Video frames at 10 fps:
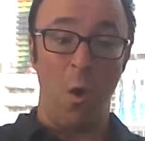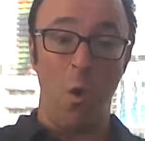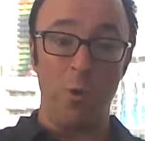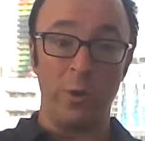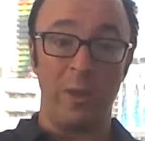
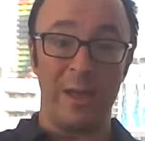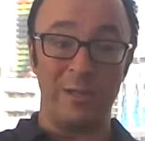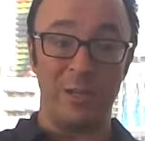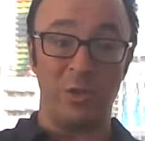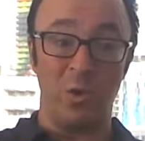or you can
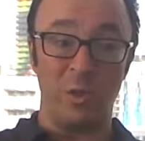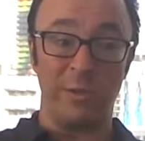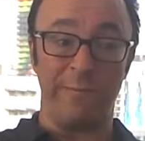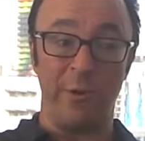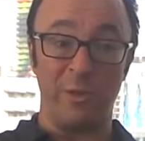teach a course
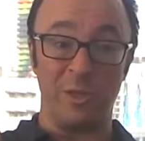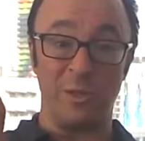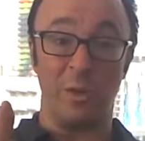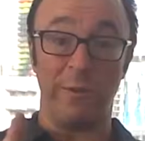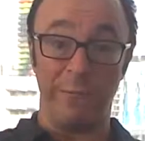that
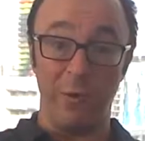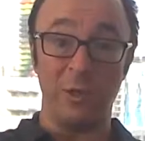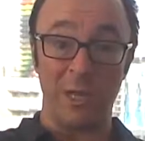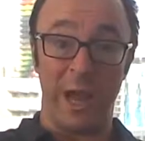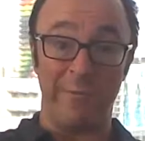focuses on the
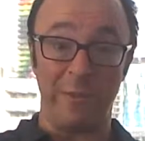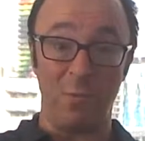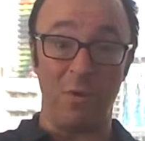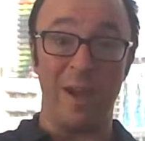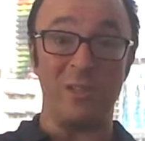first half of the
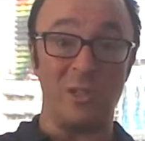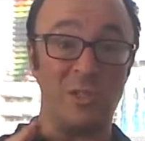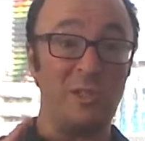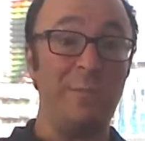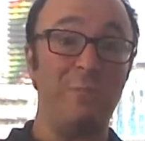book and
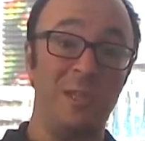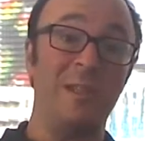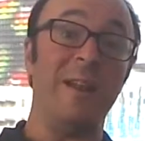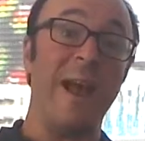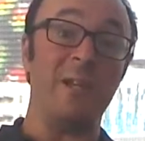just dips in
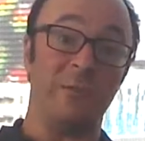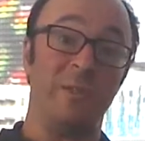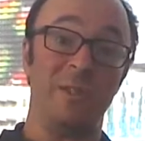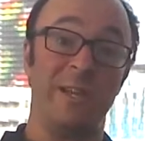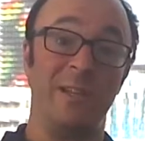and out of the
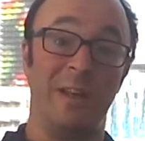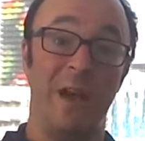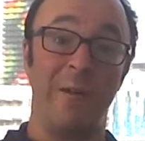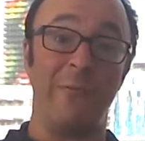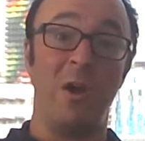second
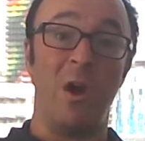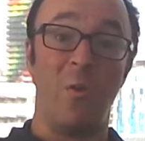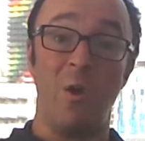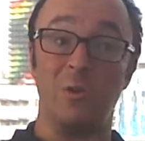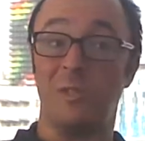half
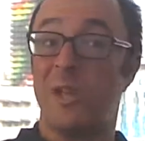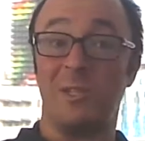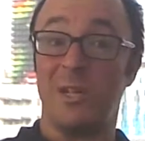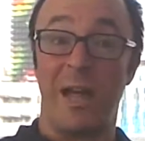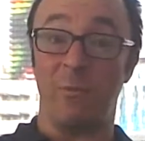while
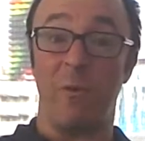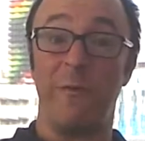discussing other